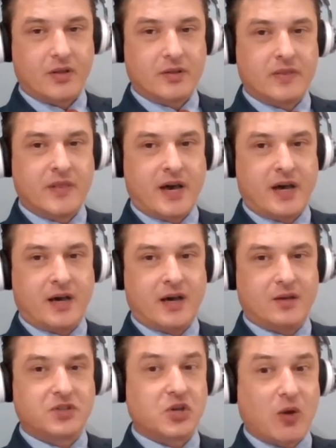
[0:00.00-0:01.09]

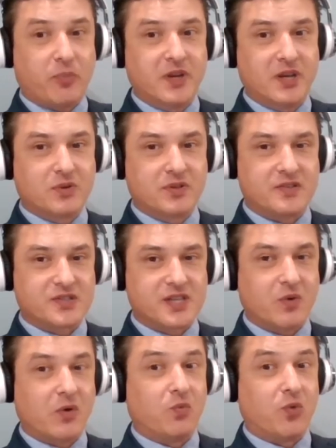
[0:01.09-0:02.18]
Now, the Gopnik would then say,
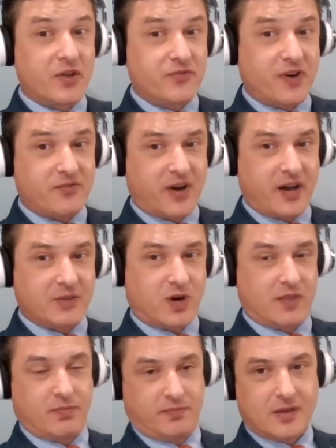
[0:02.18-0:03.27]
well, what if I find one?
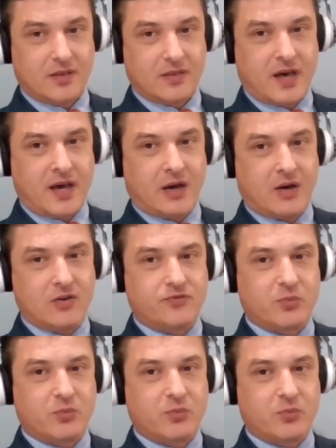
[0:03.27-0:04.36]
Now,
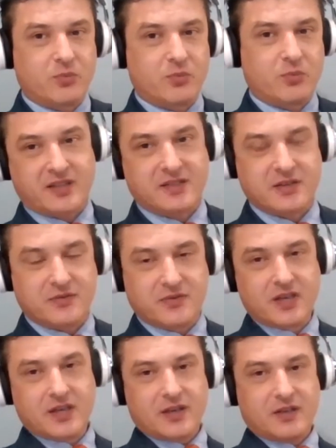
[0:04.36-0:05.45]
from a Gopnik
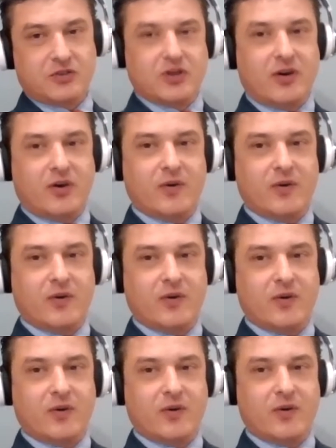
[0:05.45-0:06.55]
perspective, you
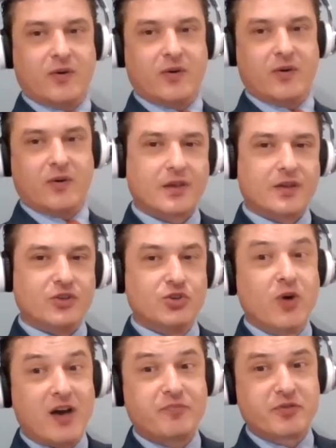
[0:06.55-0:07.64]
know, you
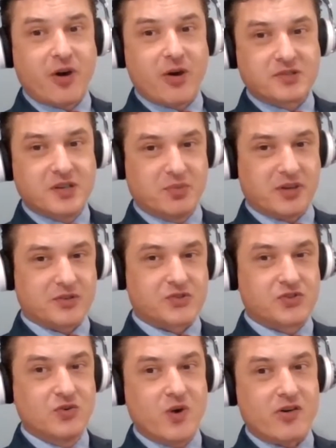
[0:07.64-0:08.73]
have provoked him because
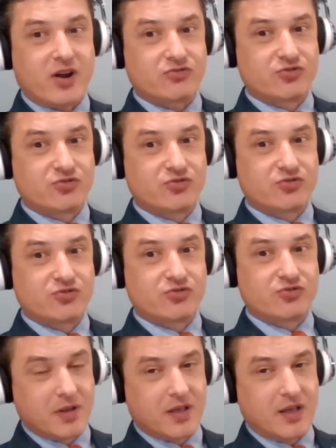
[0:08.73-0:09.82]
you were untruthful to
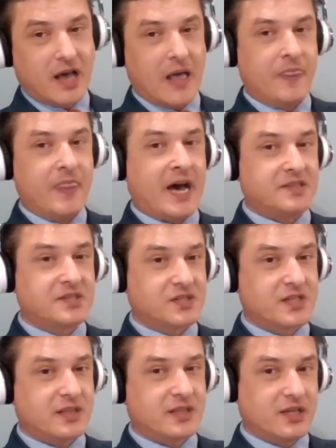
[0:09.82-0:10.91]
him. And that
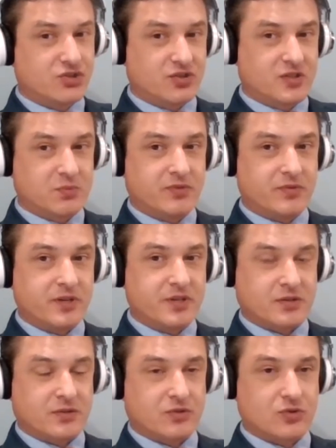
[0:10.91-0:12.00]
is then a legitimate
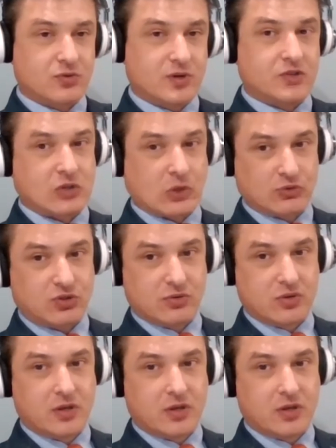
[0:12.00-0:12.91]
reason to assault you.